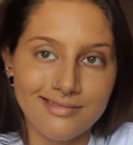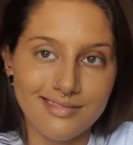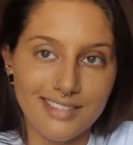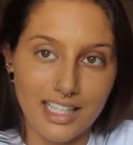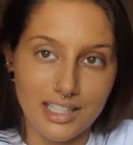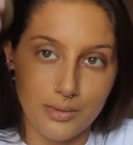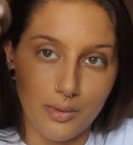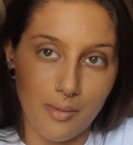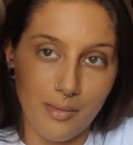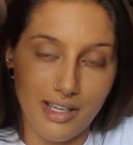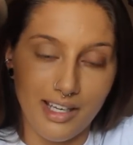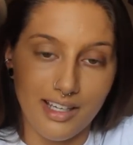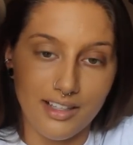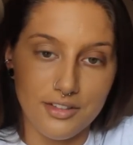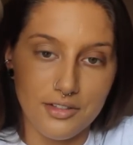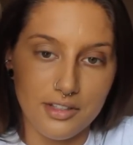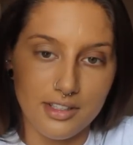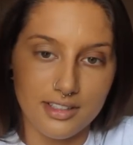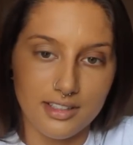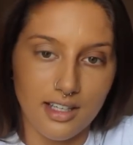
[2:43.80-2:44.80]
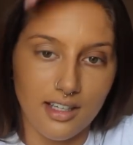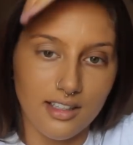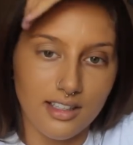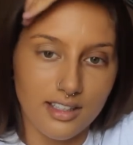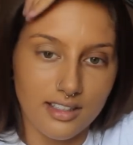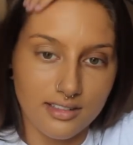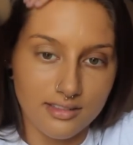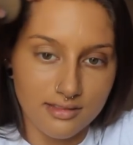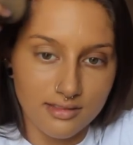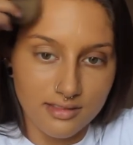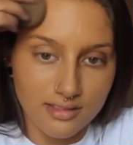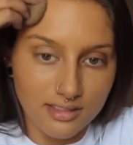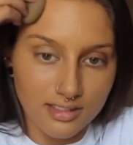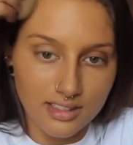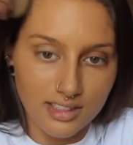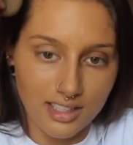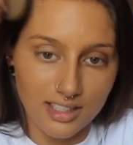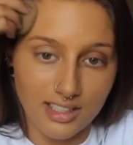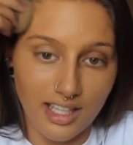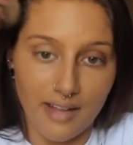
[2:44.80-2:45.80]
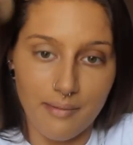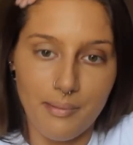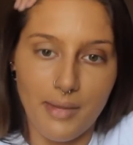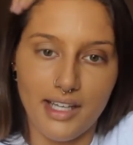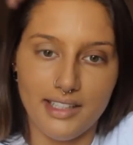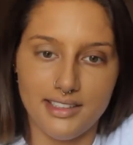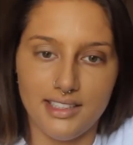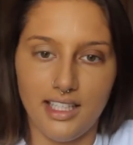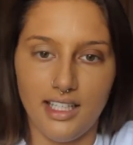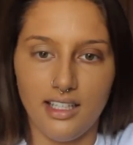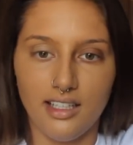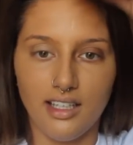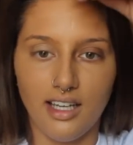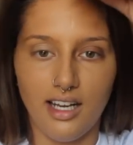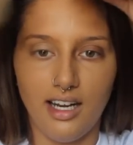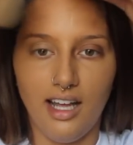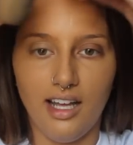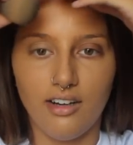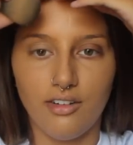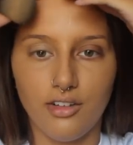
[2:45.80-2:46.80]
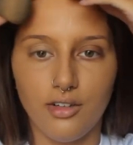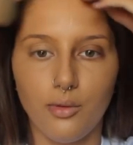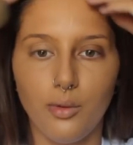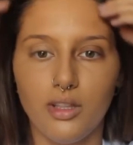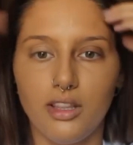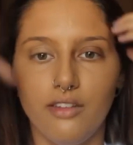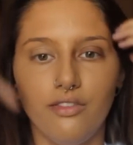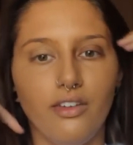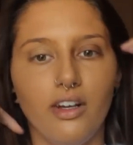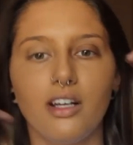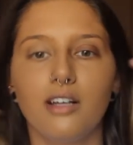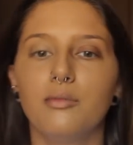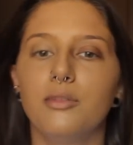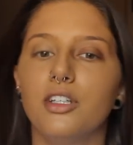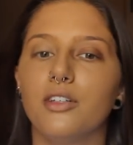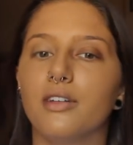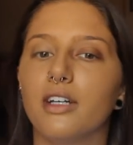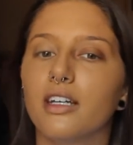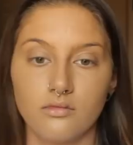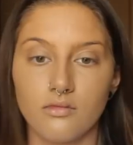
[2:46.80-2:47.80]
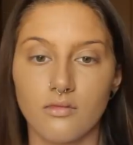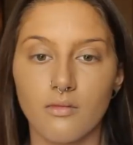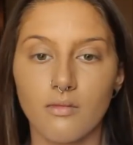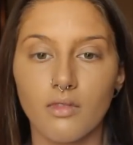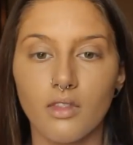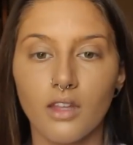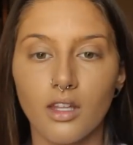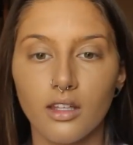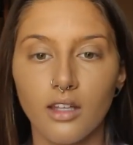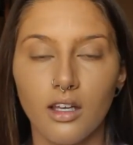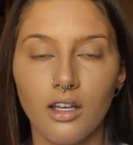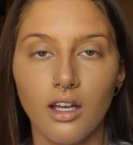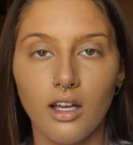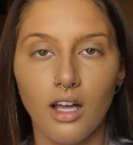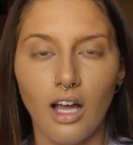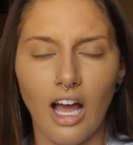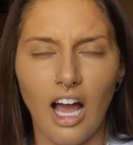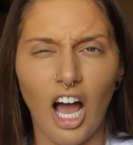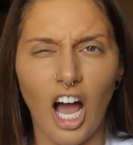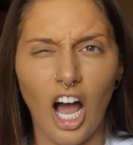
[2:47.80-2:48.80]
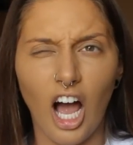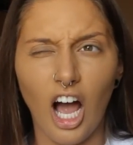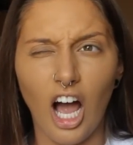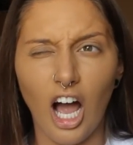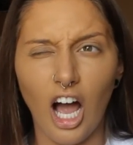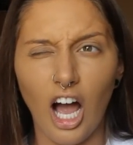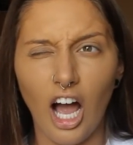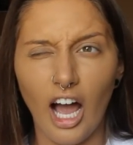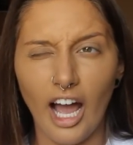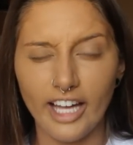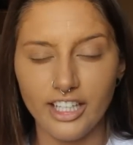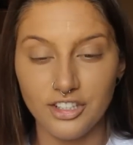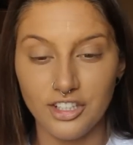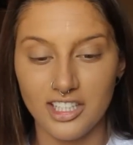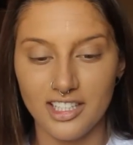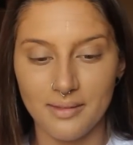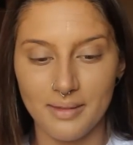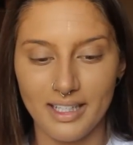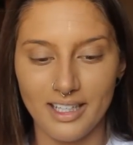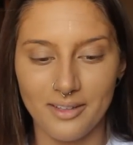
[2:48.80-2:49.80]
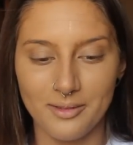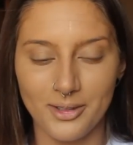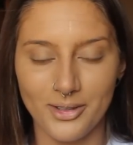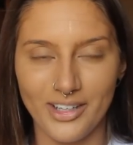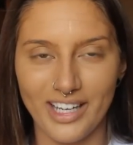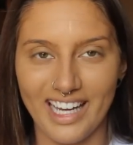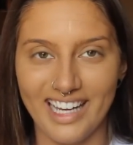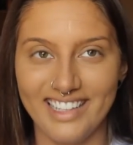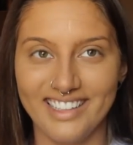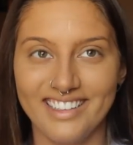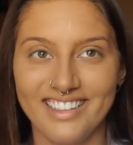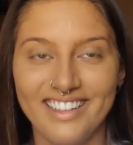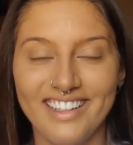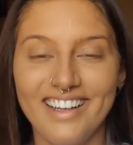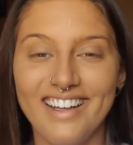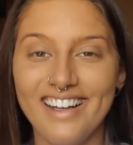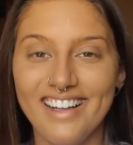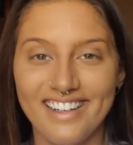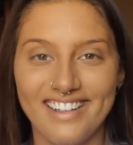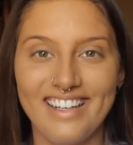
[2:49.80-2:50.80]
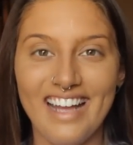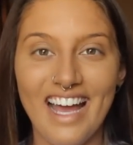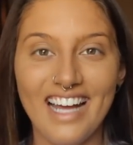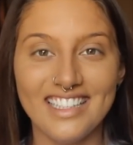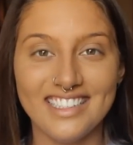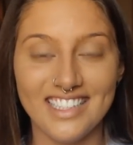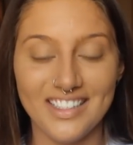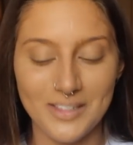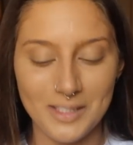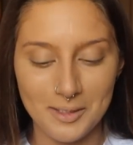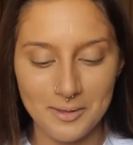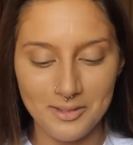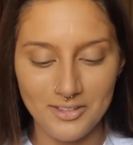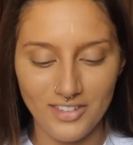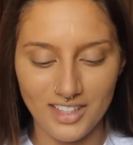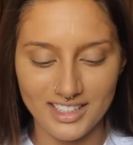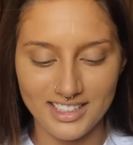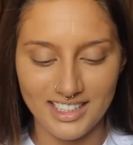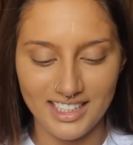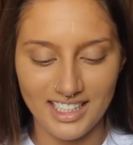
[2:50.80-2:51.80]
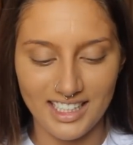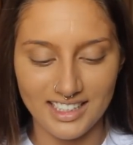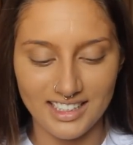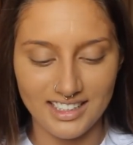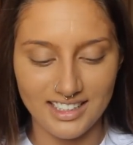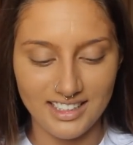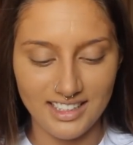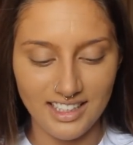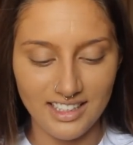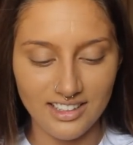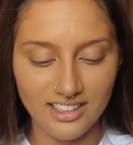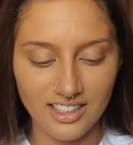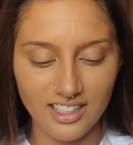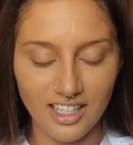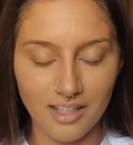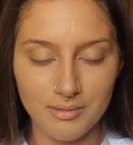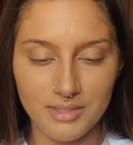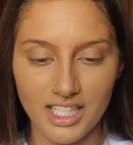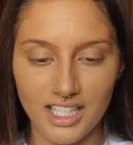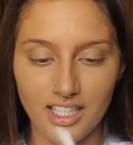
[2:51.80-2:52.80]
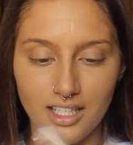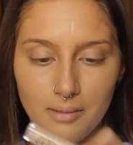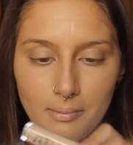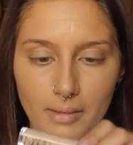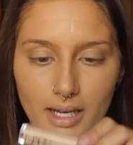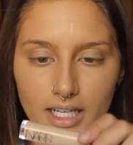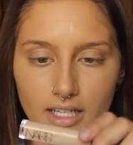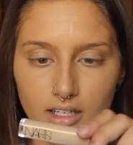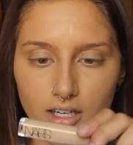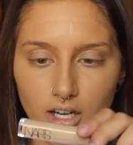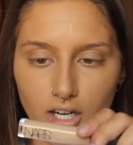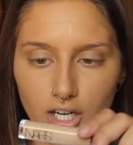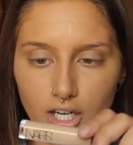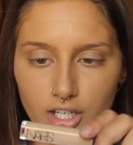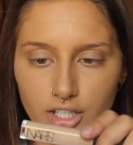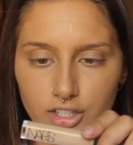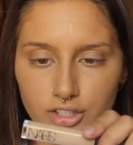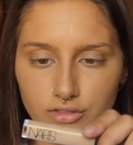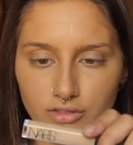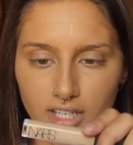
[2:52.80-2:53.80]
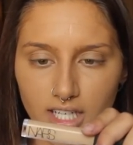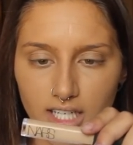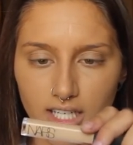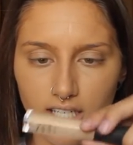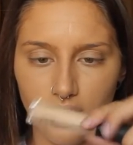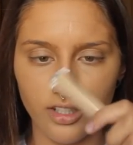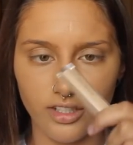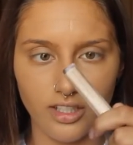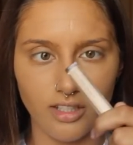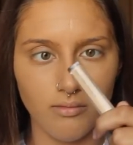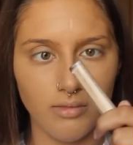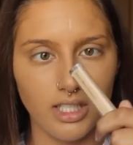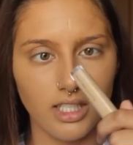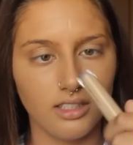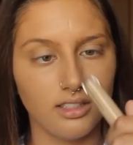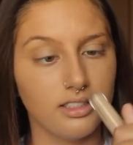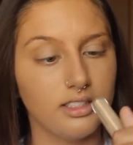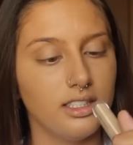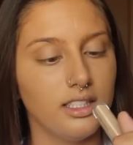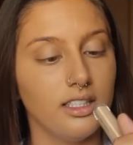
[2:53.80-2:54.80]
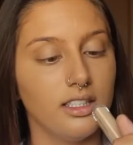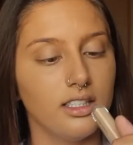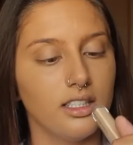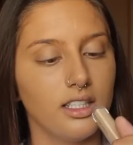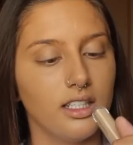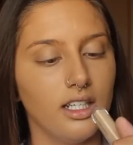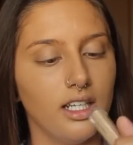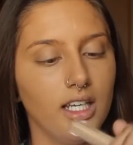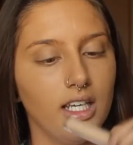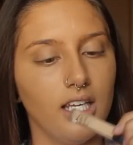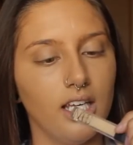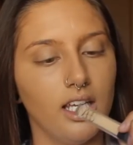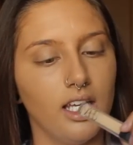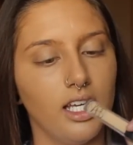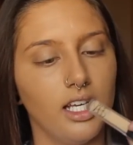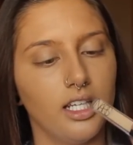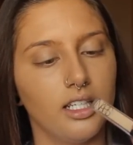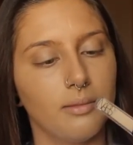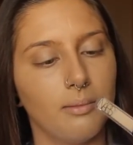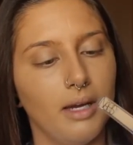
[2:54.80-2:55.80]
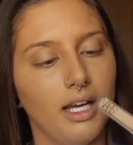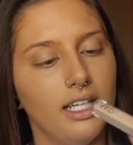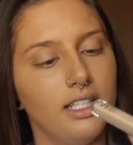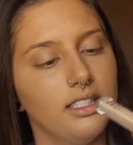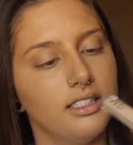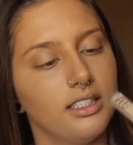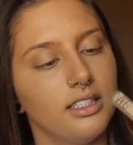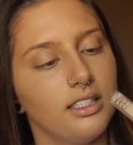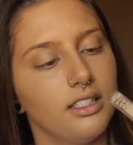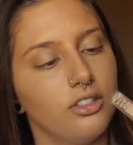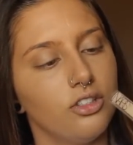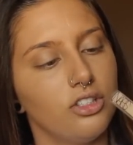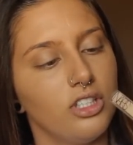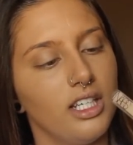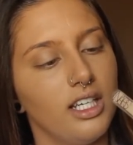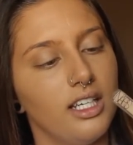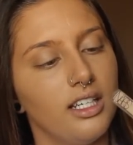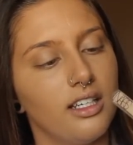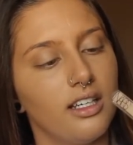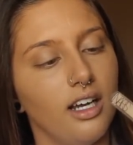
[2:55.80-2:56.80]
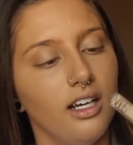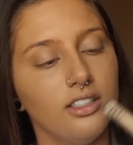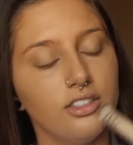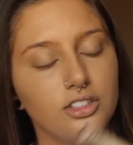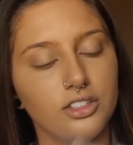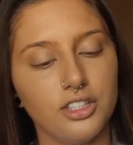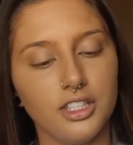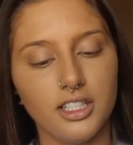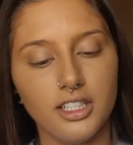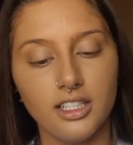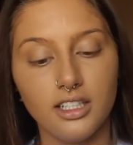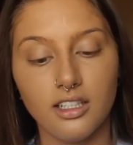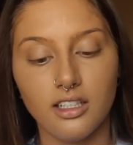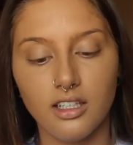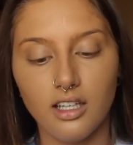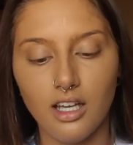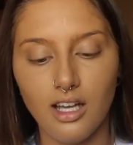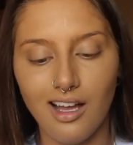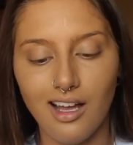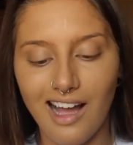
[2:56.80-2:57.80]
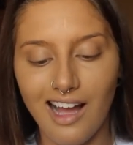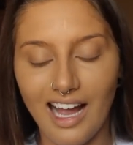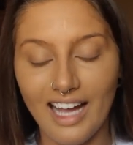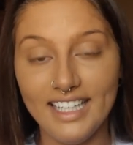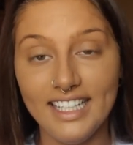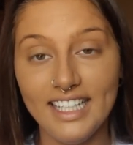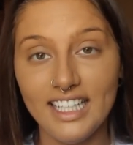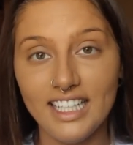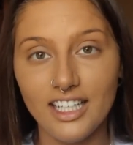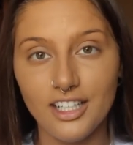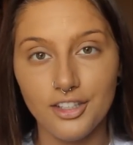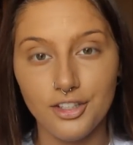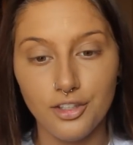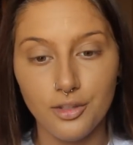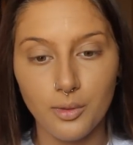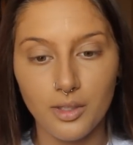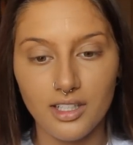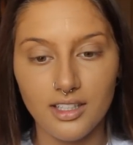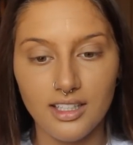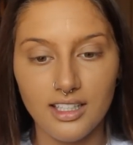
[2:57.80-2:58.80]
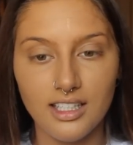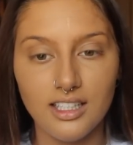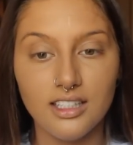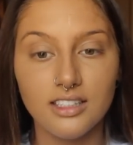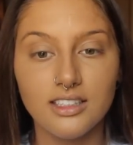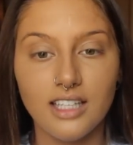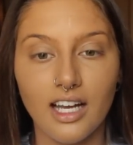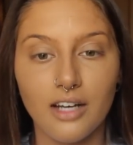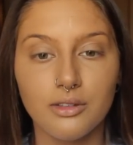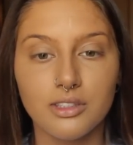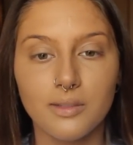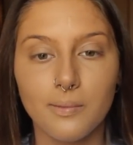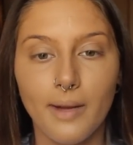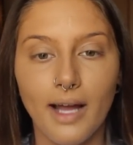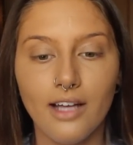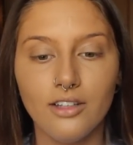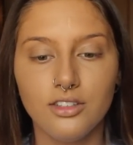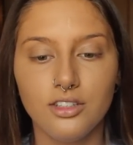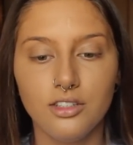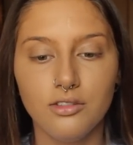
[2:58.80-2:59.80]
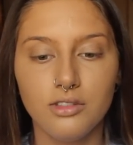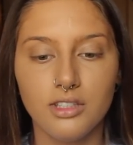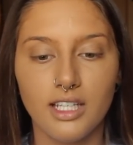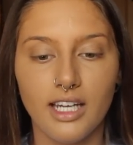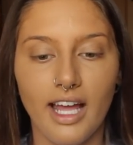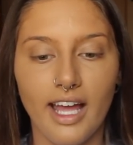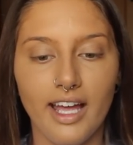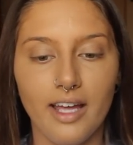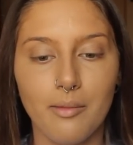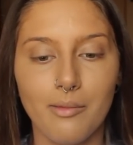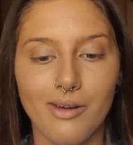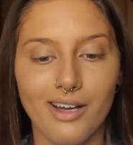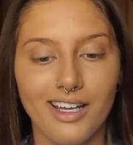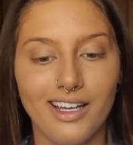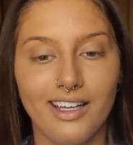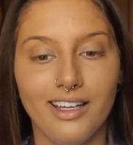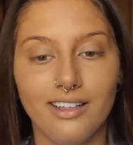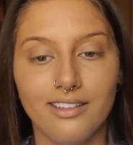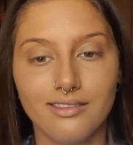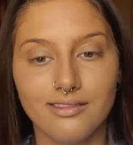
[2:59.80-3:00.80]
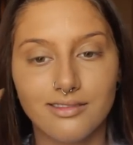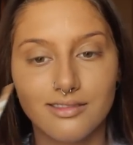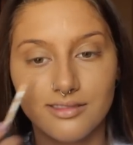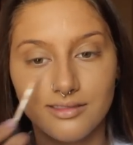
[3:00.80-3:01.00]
That's why my hands are this color, because I'm messy, and I don't know what the fuck I'm doing. I just hit my elbow again. Next, I'm going to move on to concealer. I'm taking my NARS Radiant Creamy Concealer, and mine is in the shade Custard. I need to get a new one of these. I was about to today, but